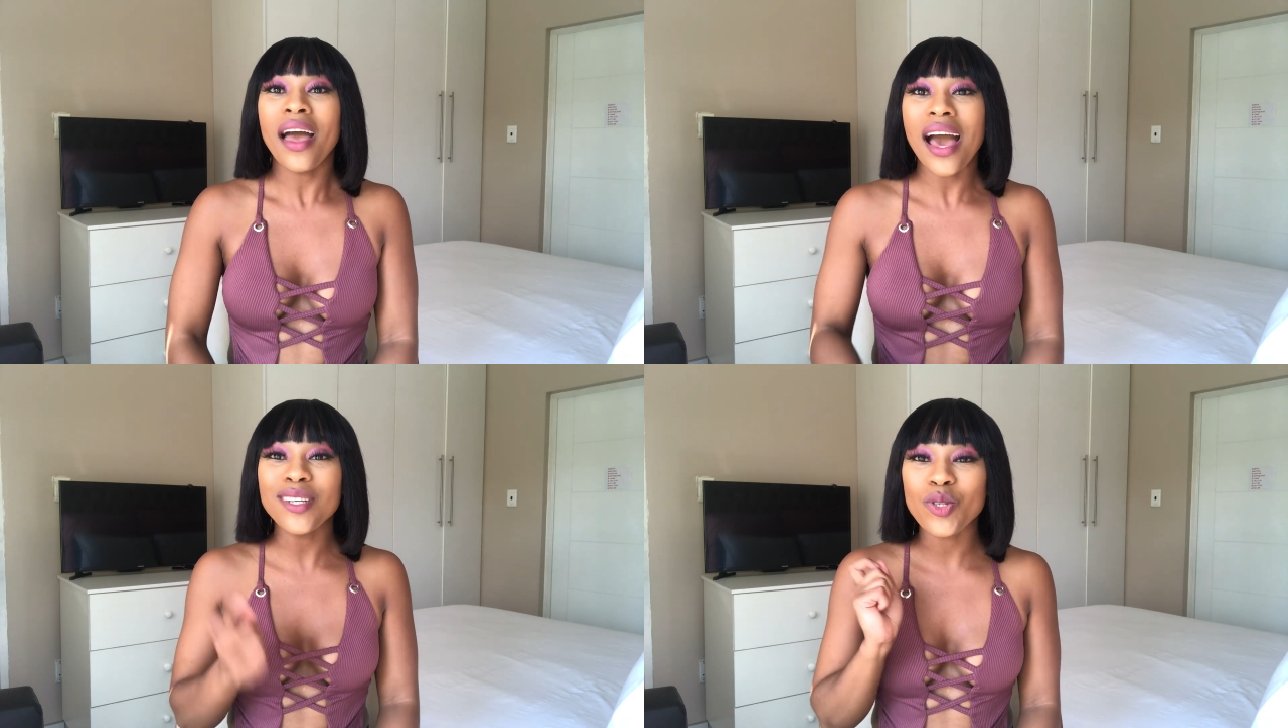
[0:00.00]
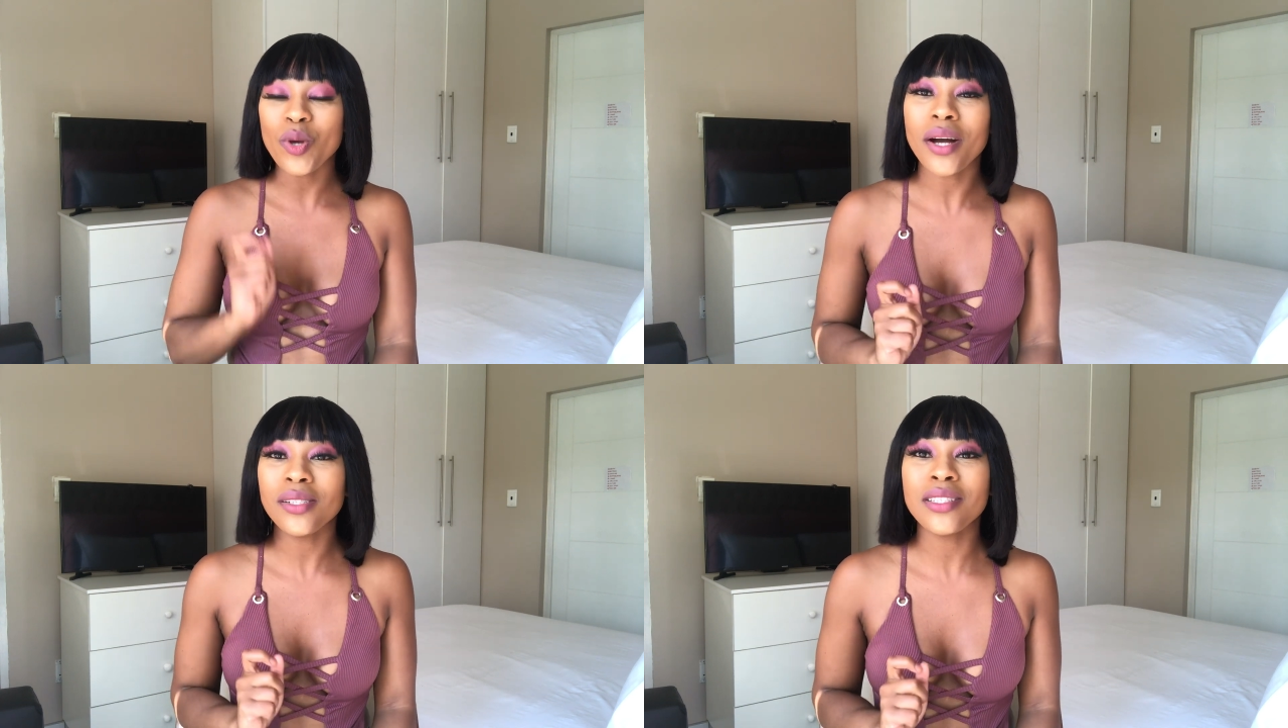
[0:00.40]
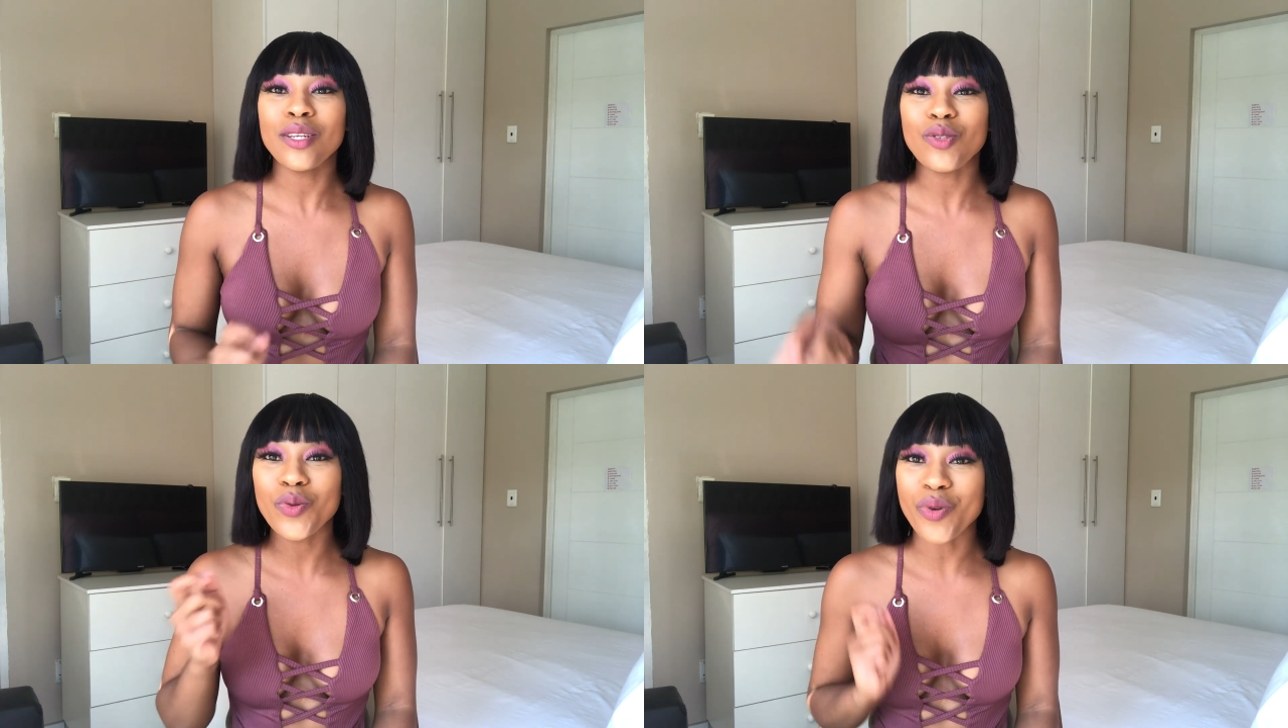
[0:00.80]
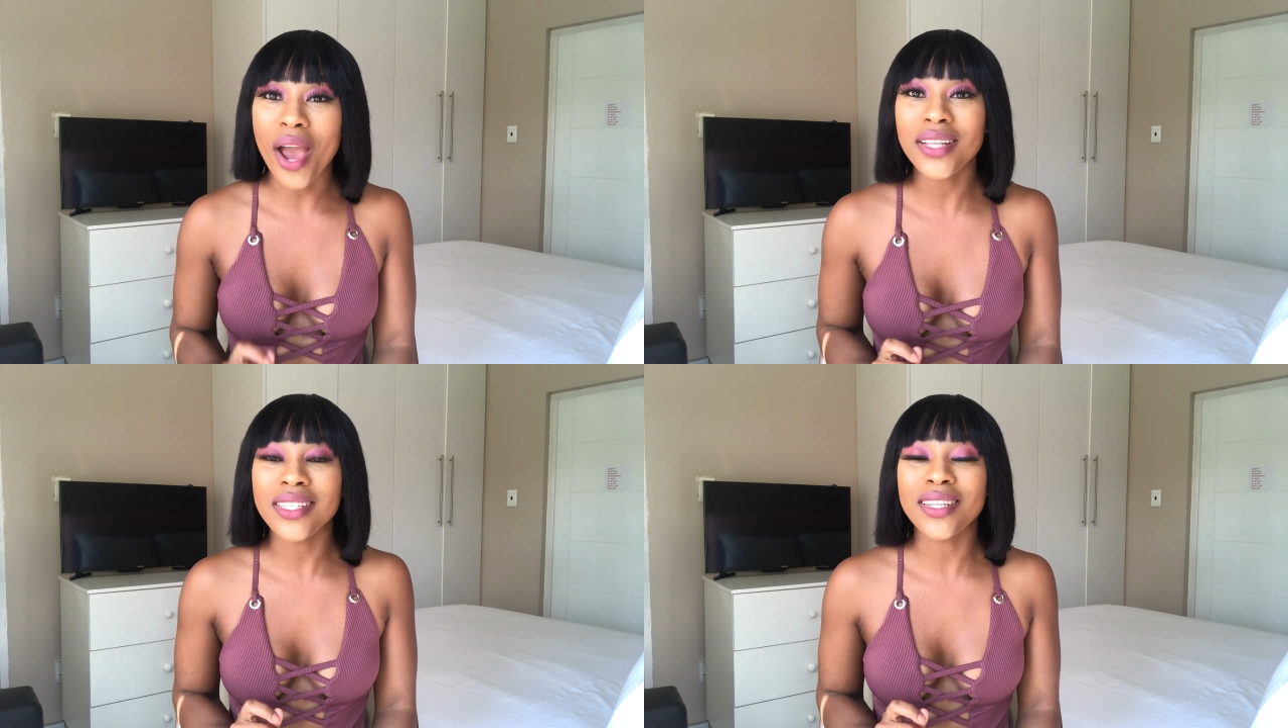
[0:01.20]
I struggled to
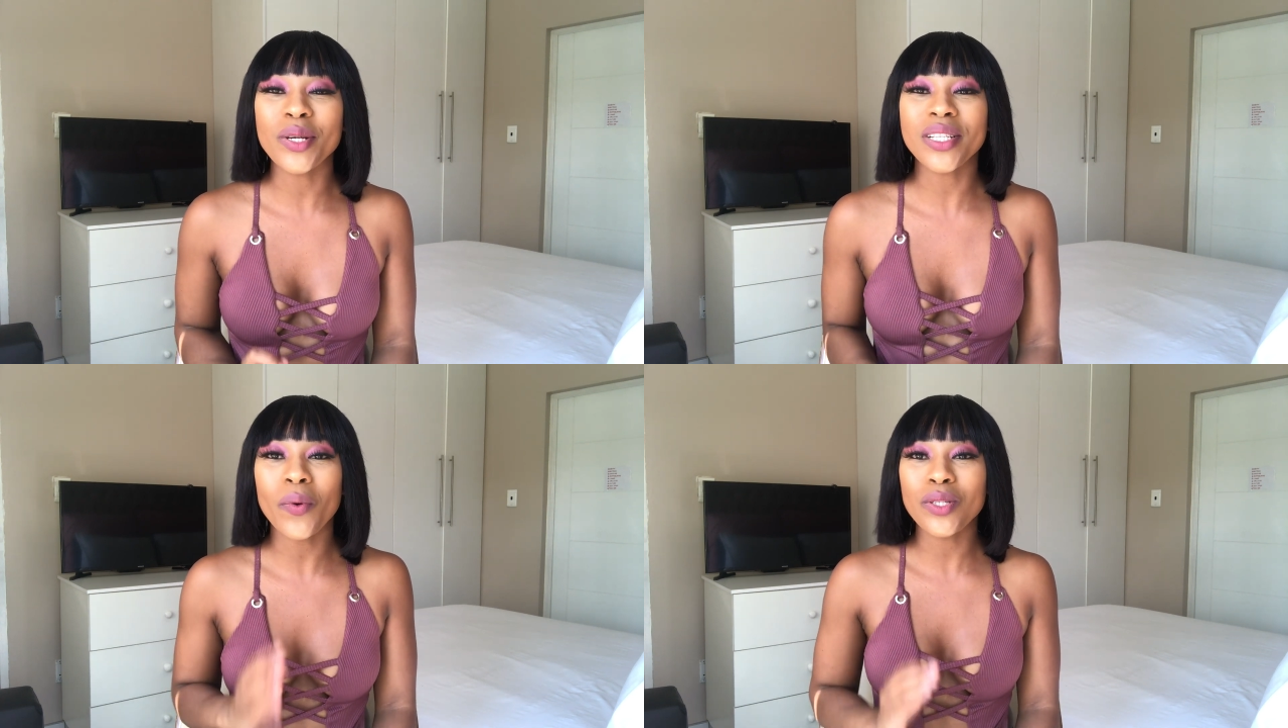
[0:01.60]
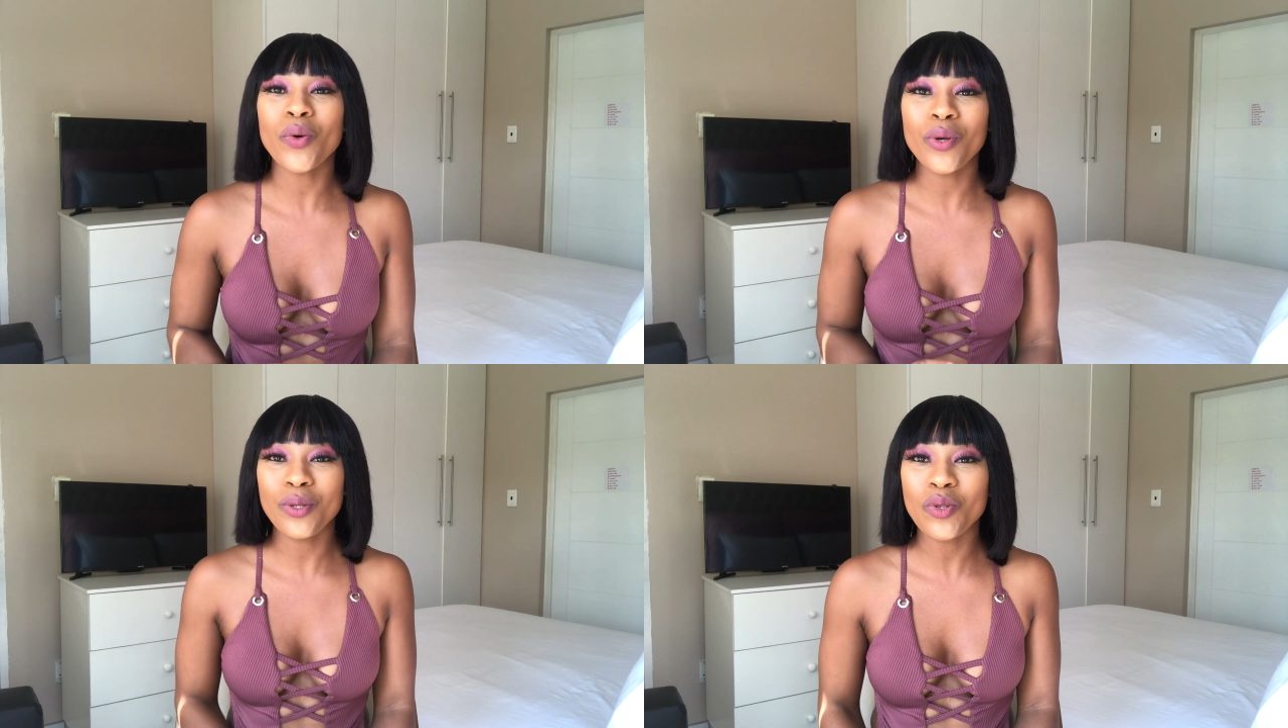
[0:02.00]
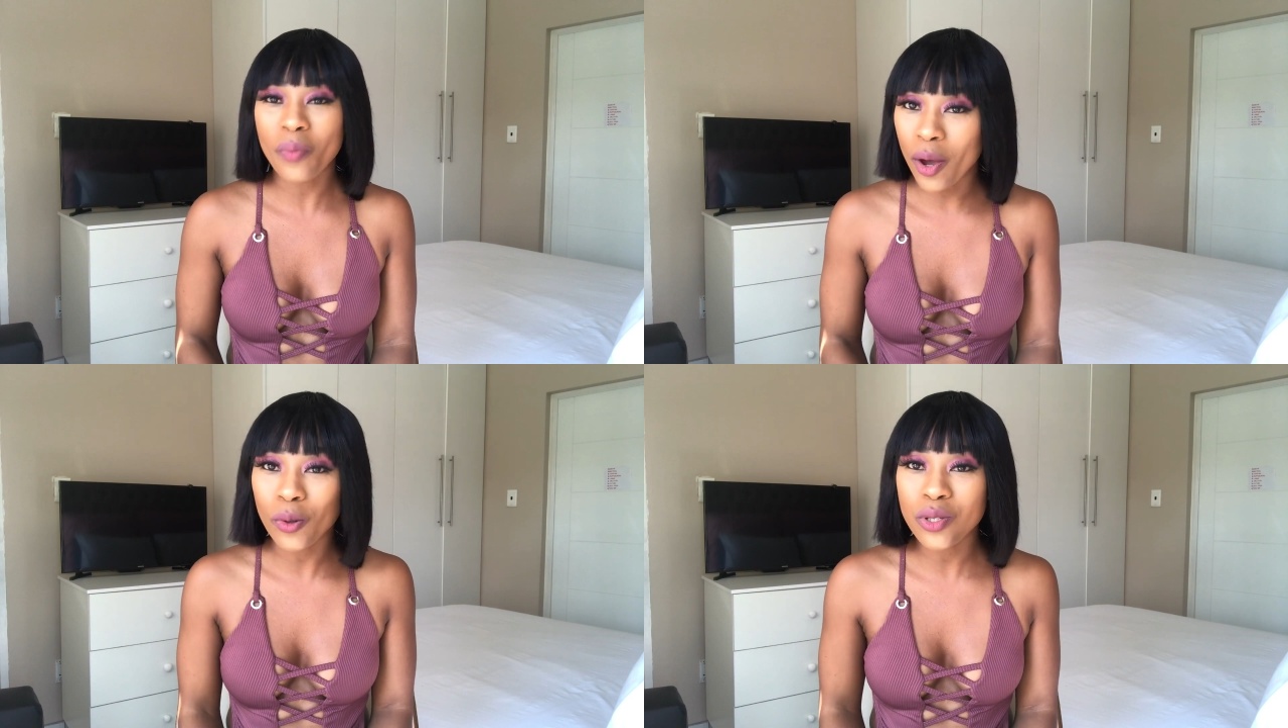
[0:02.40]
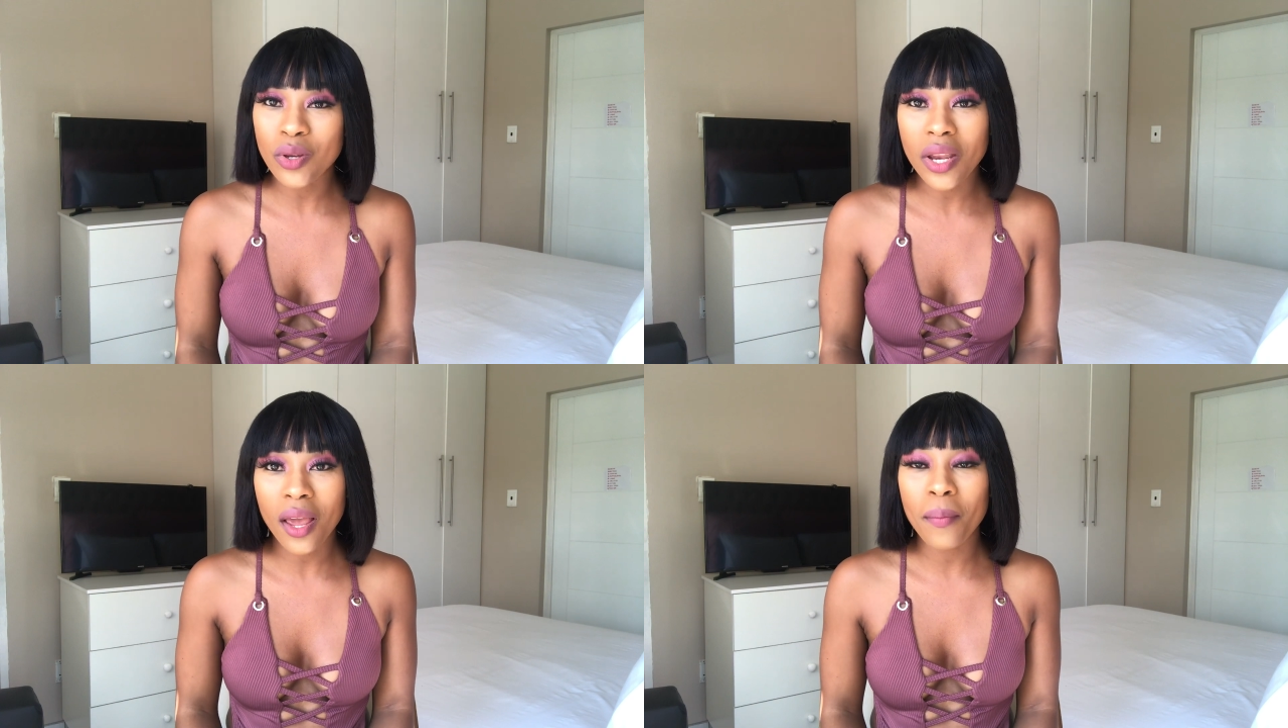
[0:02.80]
write it because I was so used to my old
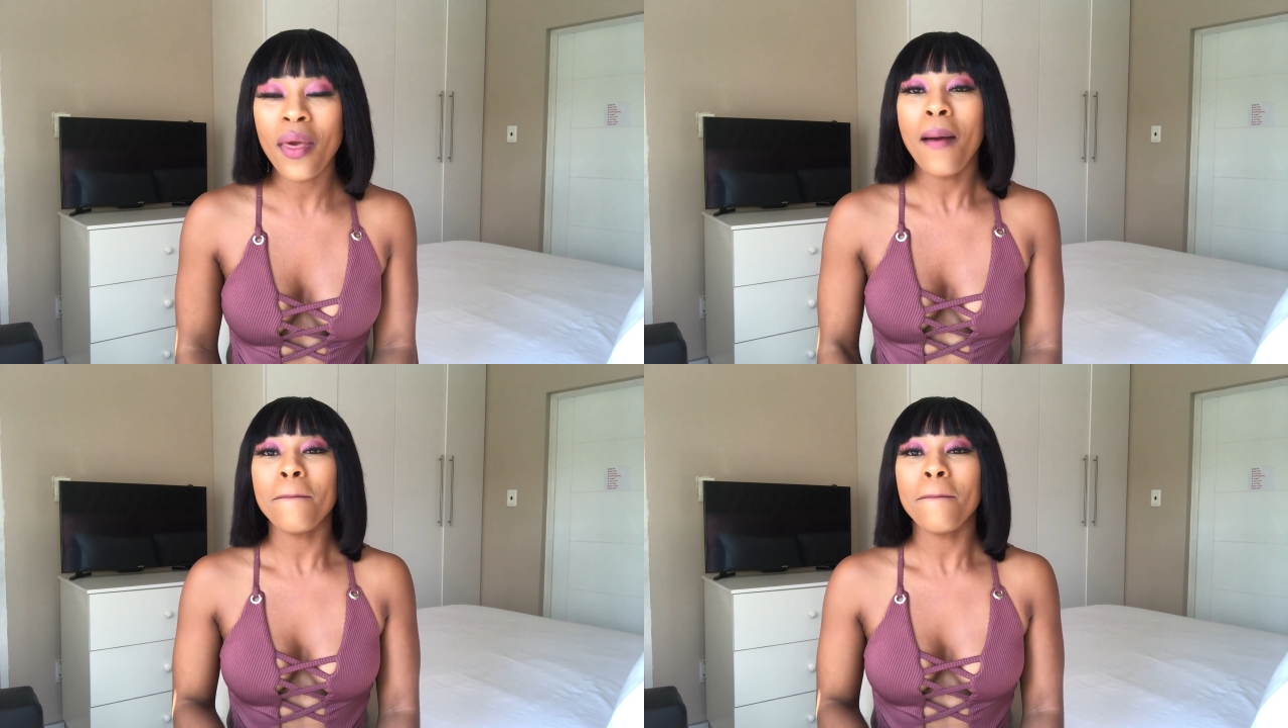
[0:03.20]
surname.